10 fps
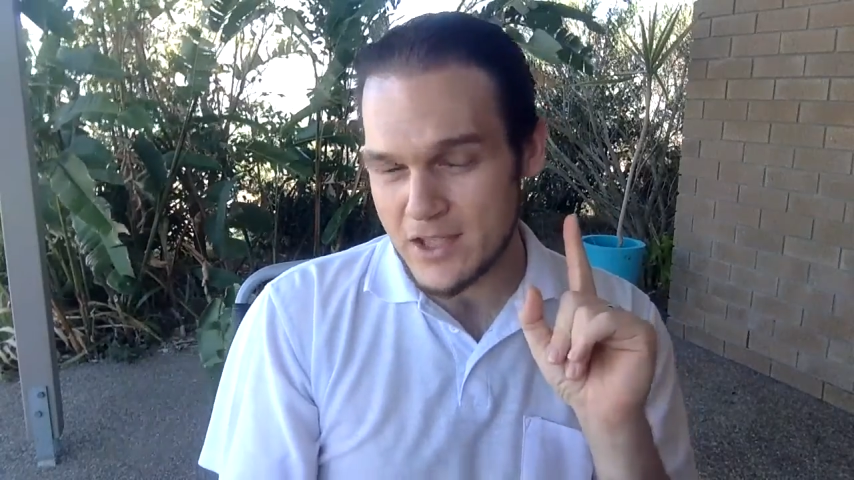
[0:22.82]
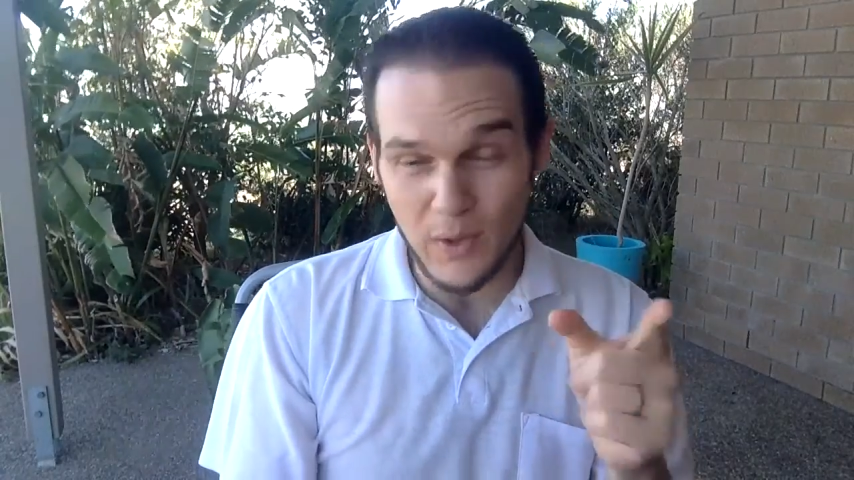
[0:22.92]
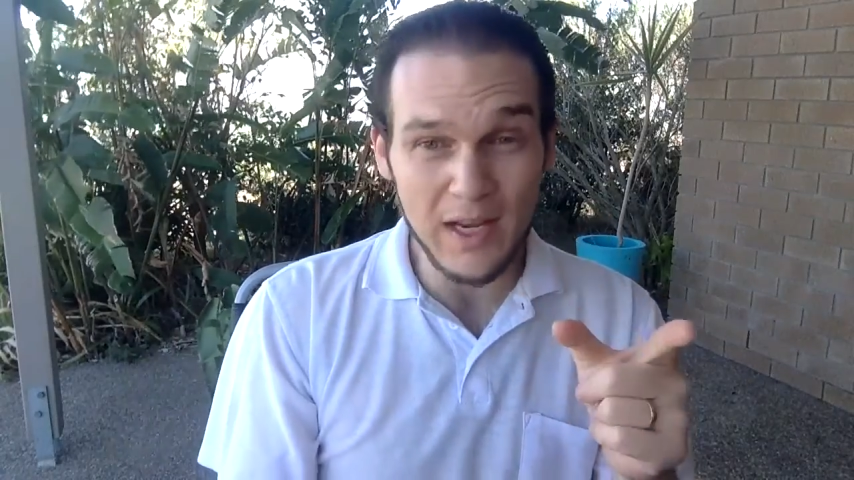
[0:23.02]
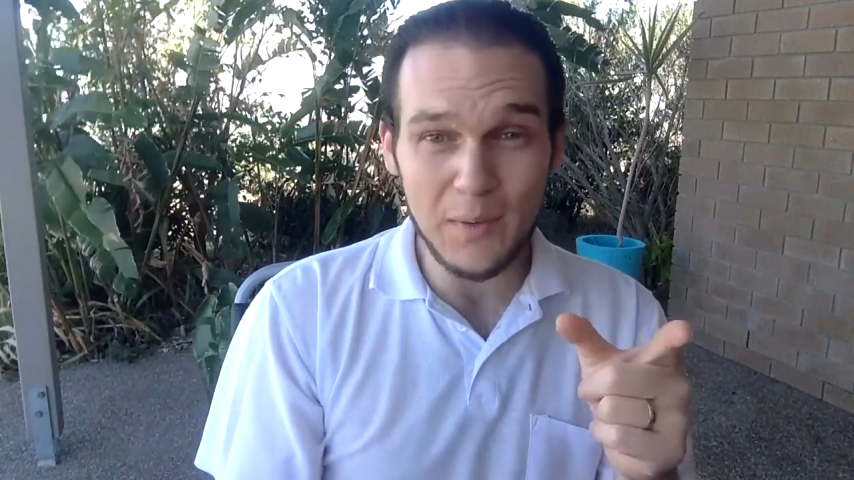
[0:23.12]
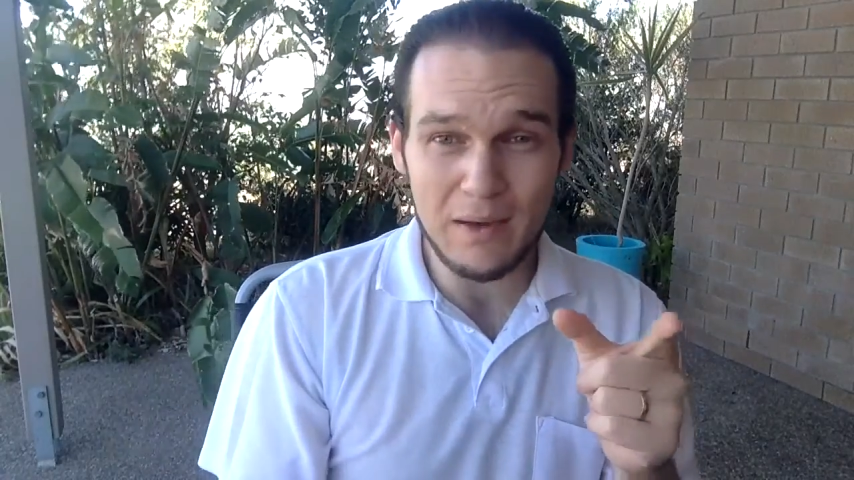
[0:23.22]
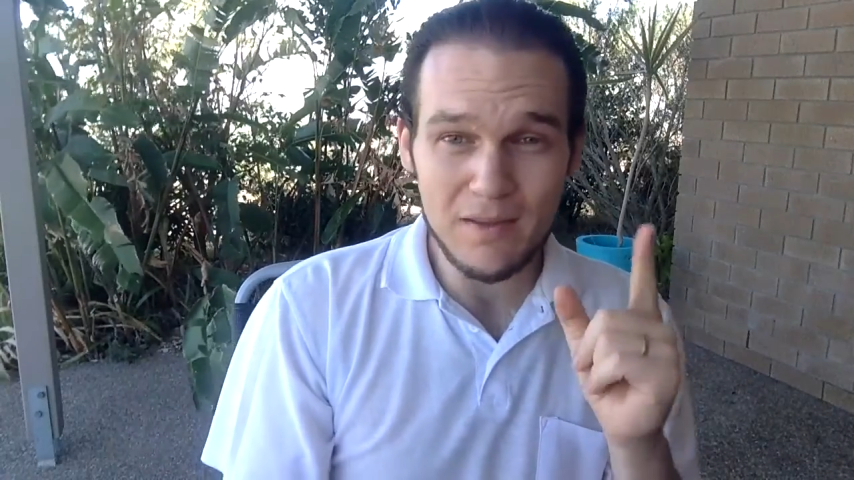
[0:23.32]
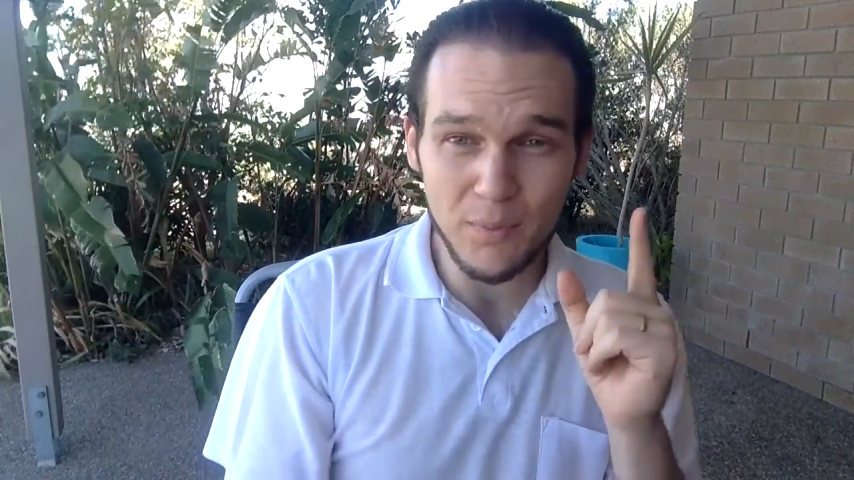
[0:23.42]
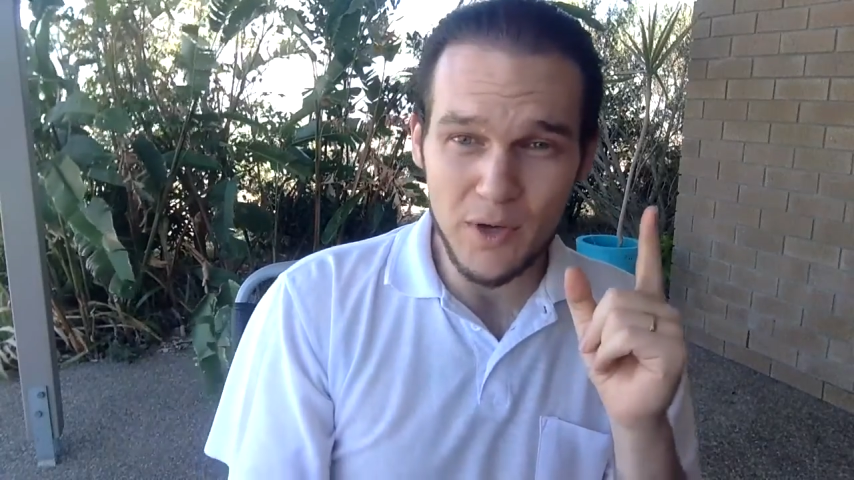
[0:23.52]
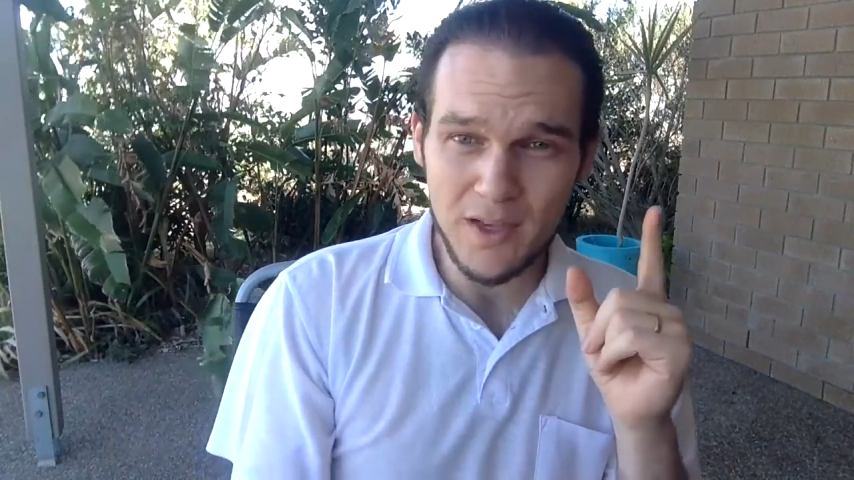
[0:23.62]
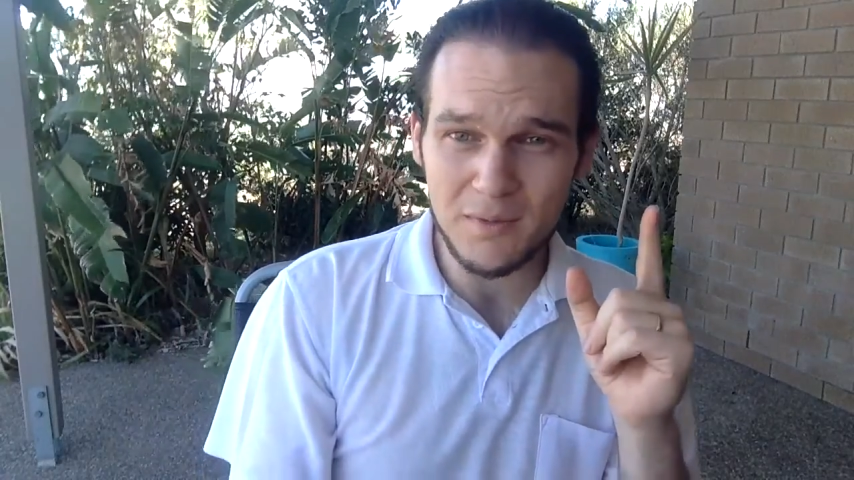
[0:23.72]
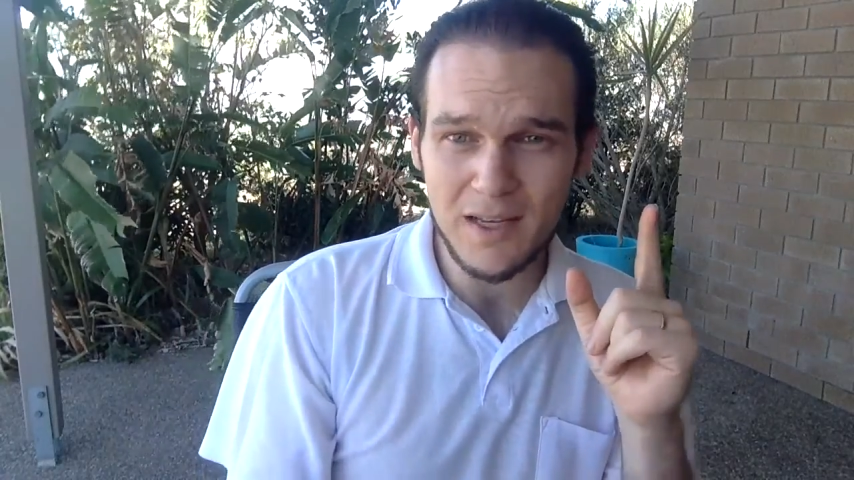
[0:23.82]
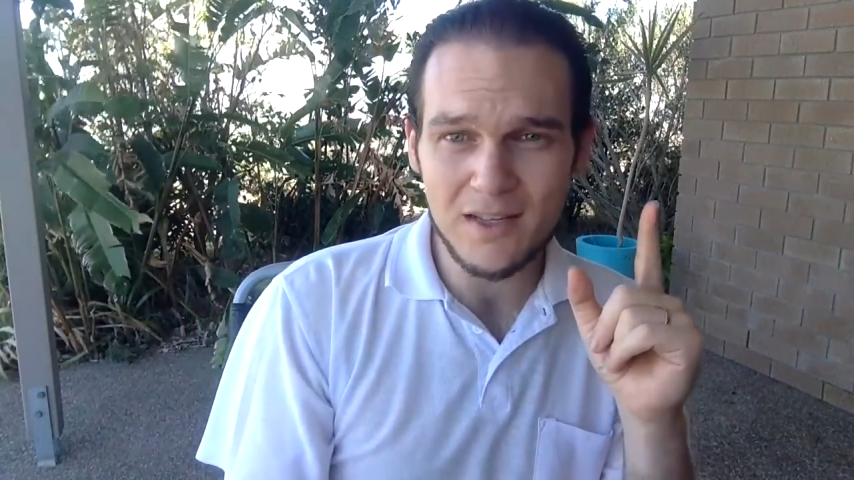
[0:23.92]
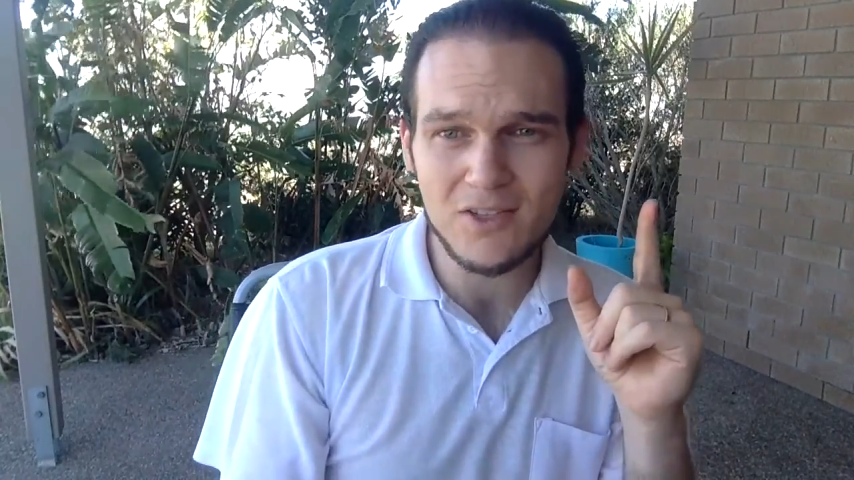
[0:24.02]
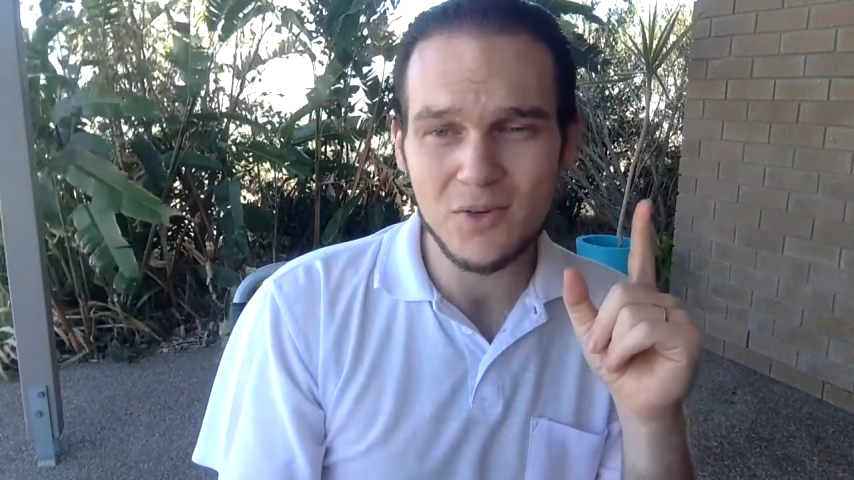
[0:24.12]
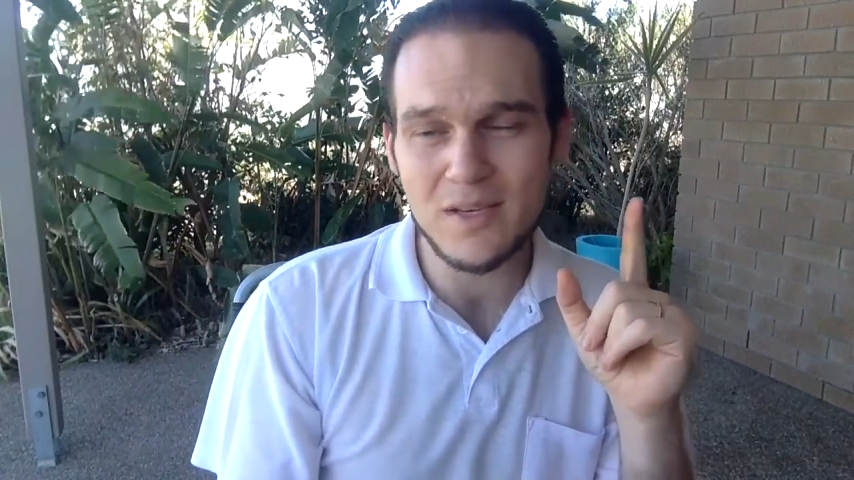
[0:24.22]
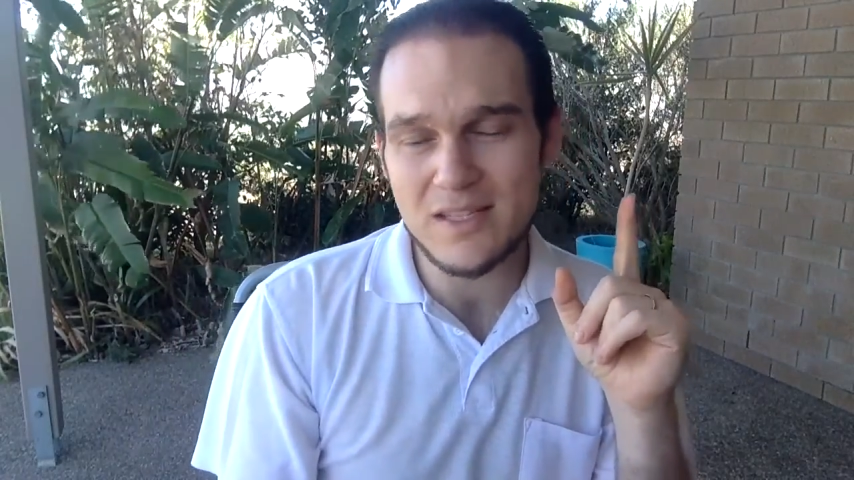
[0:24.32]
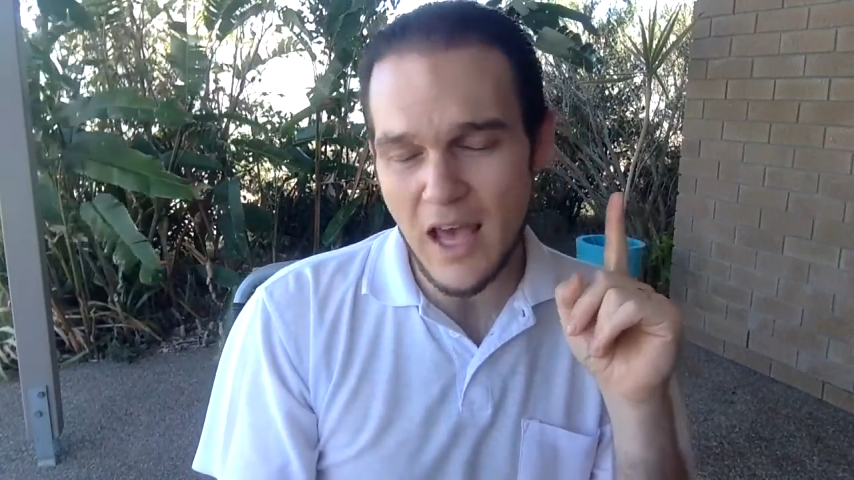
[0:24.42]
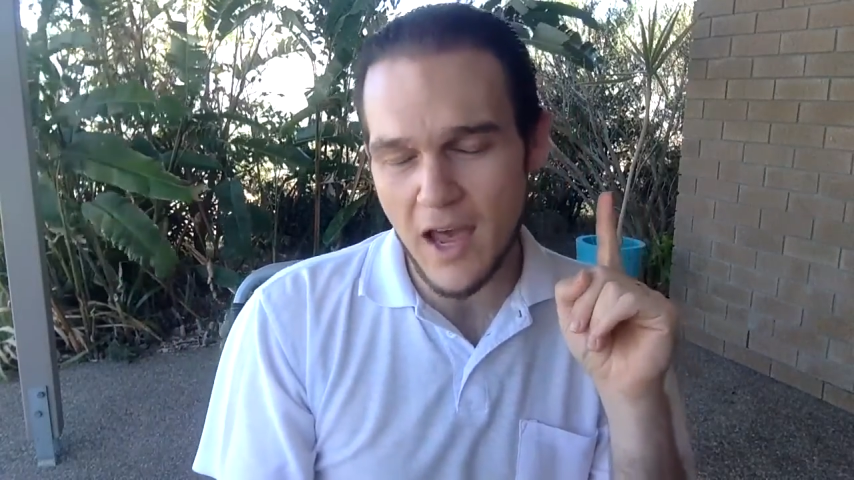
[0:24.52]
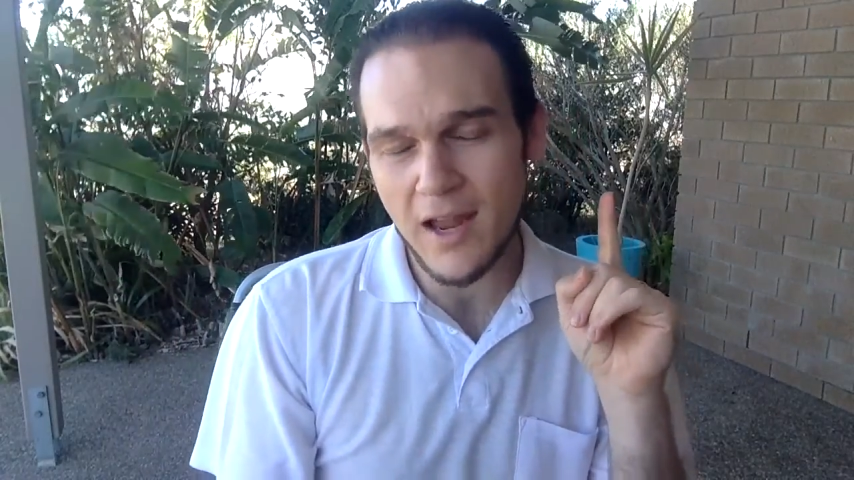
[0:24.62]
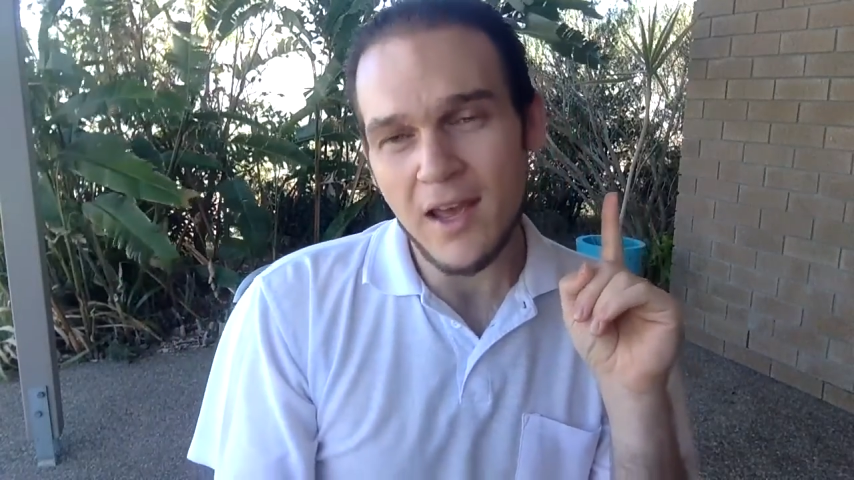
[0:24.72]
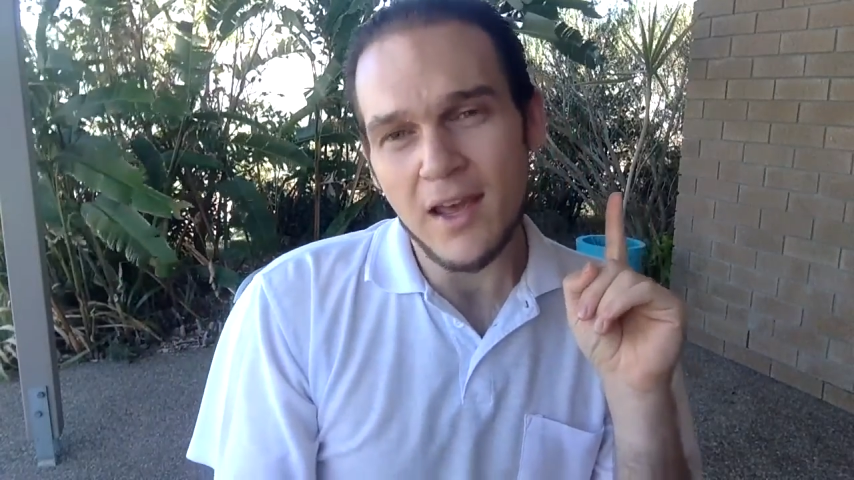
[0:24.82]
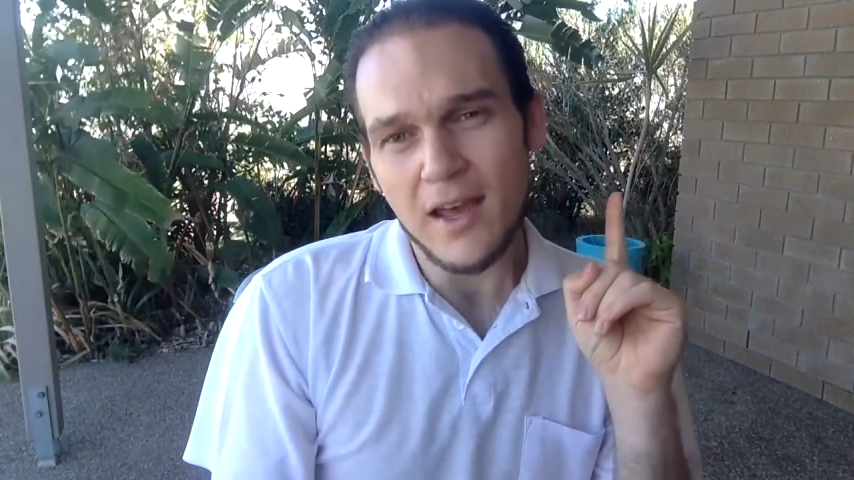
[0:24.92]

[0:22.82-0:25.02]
So anyway, the point that I'm getting to is that